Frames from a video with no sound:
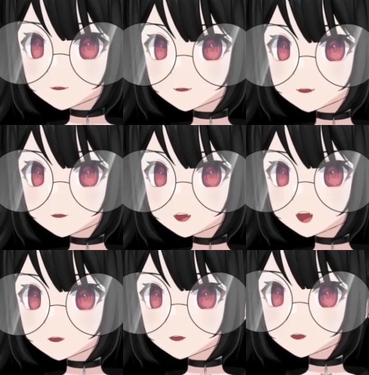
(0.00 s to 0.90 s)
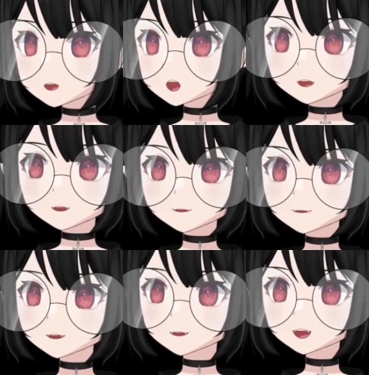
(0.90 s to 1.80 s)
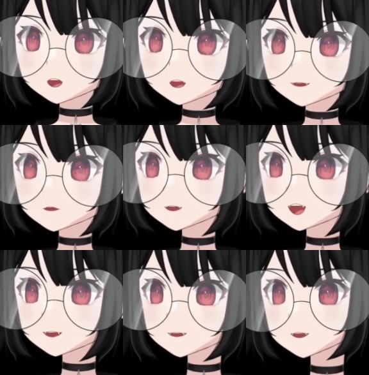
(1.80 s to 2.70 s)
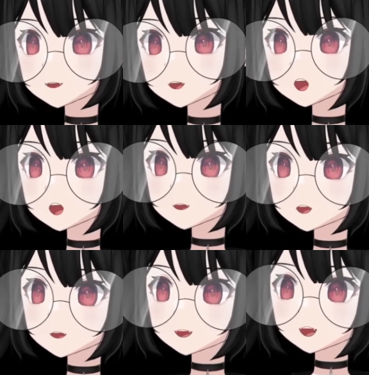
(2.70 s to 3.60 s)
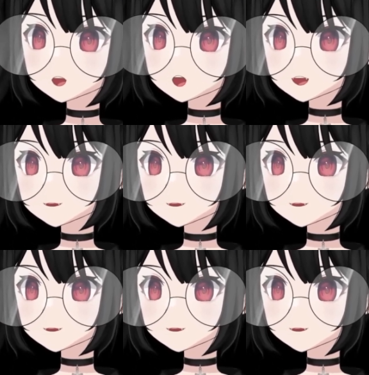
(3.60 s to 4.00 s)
I mean, how could you watch this and not want to buy Unknown 9 Awakening?